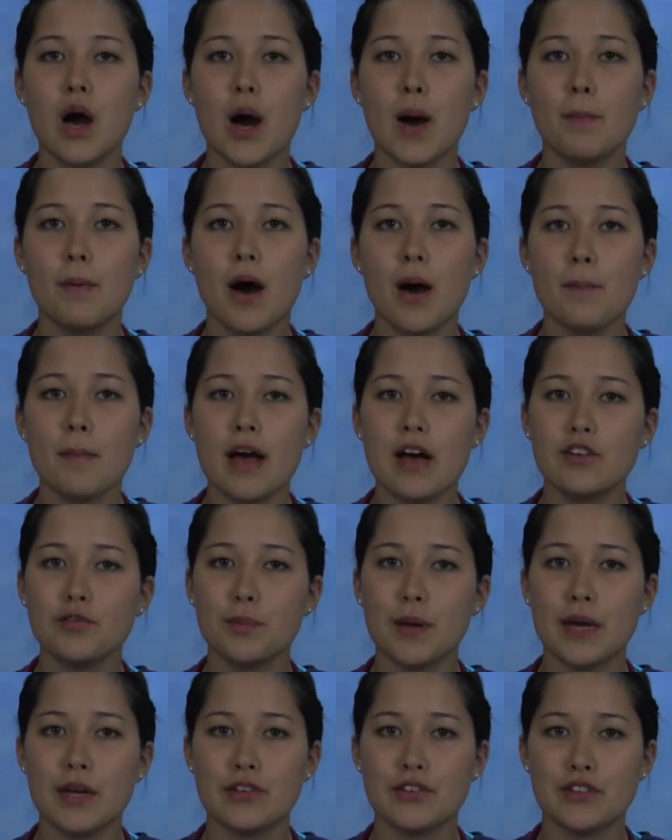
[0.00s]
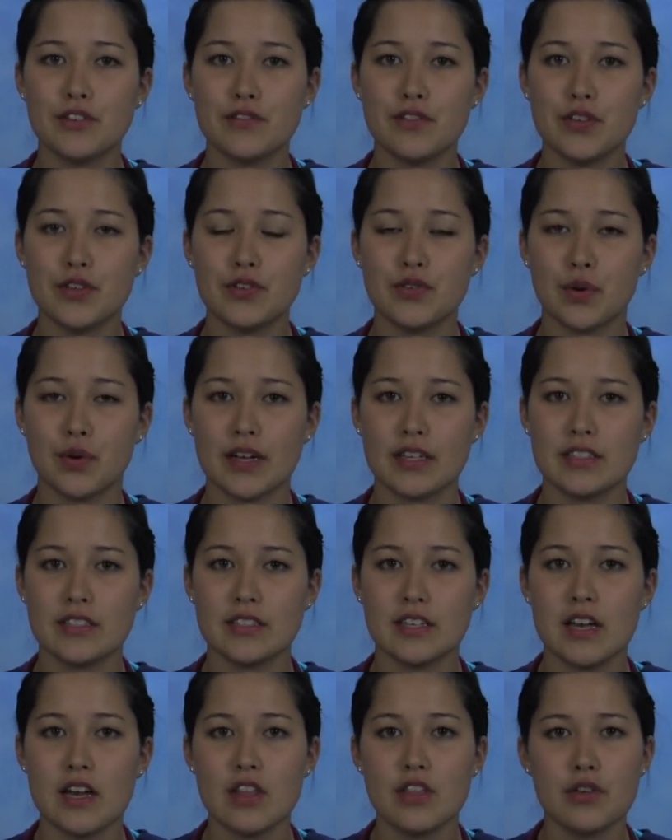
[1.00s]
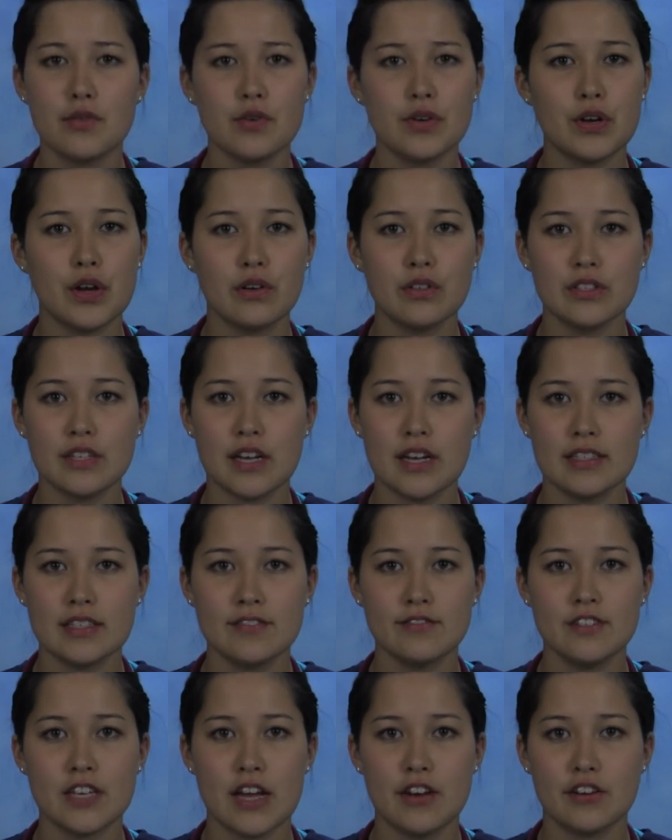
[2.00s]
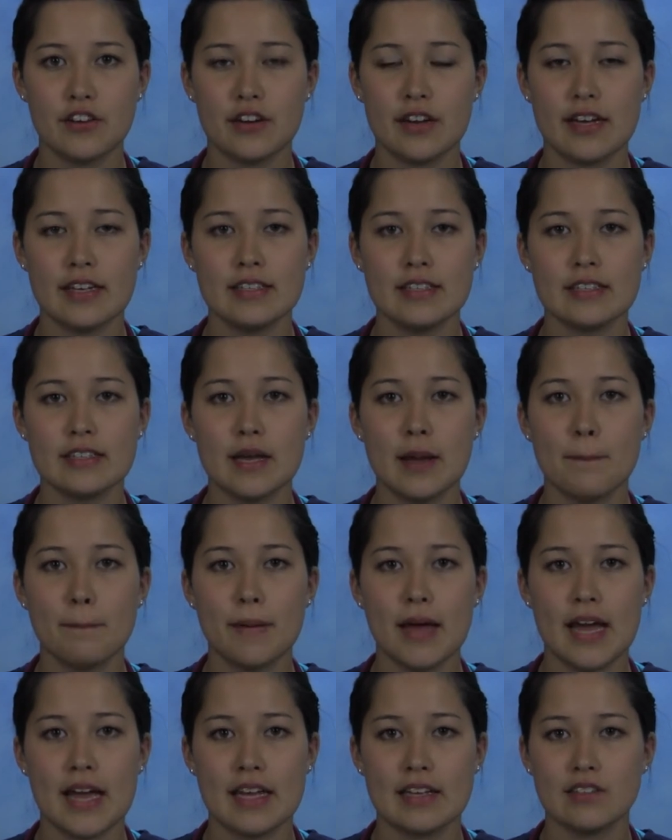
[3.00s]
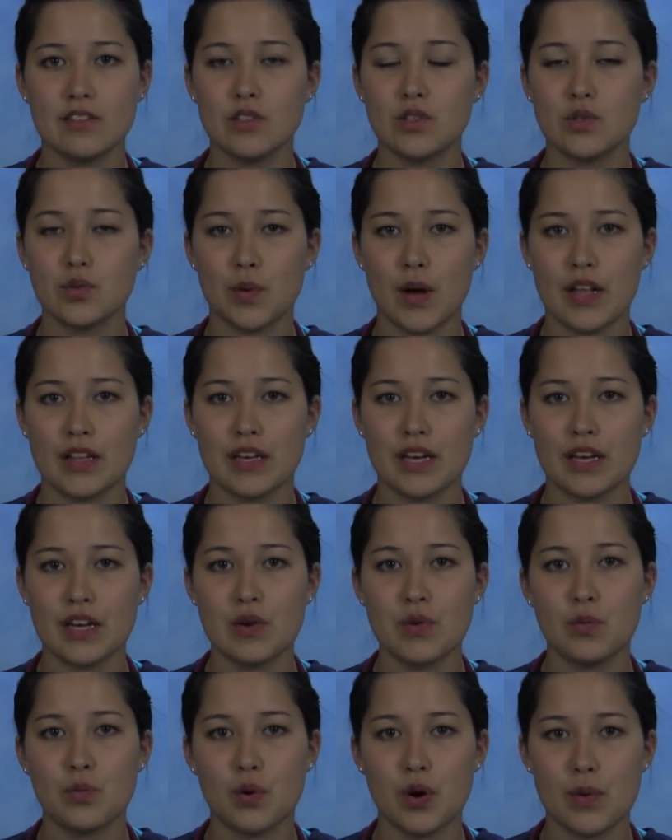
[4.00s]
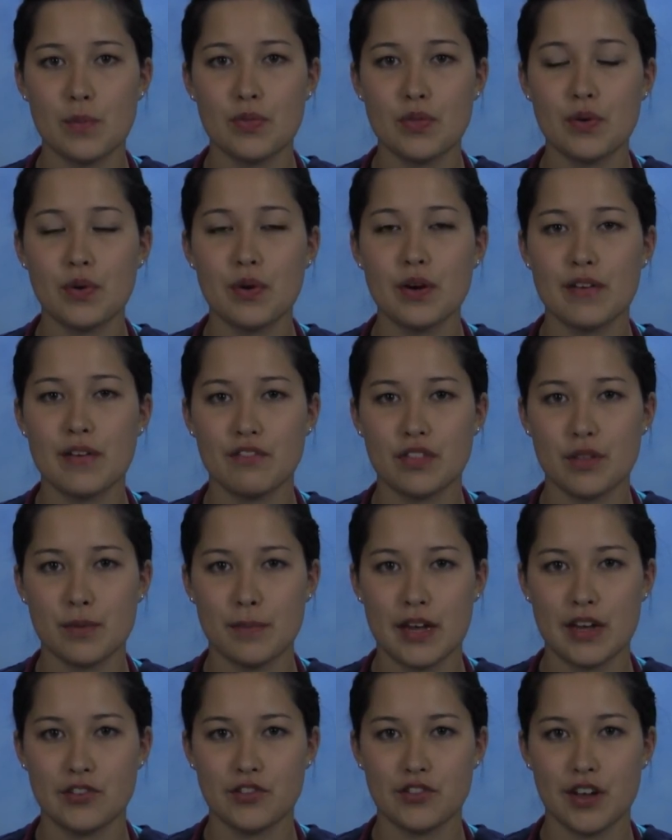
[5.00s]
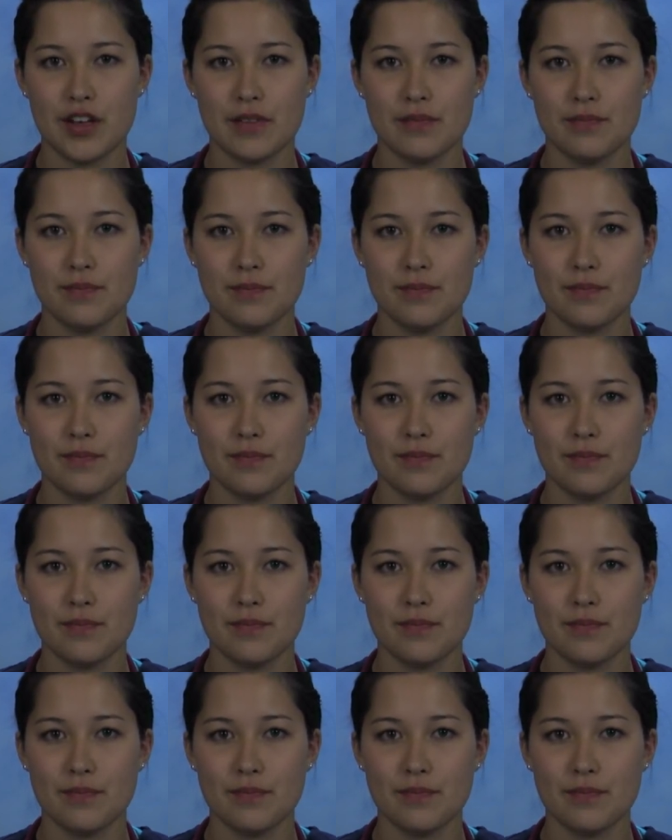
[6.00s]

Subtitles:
Upon palpation of the joints, there were no signs of tenderness, pain, swelling, warmth, or inflammation.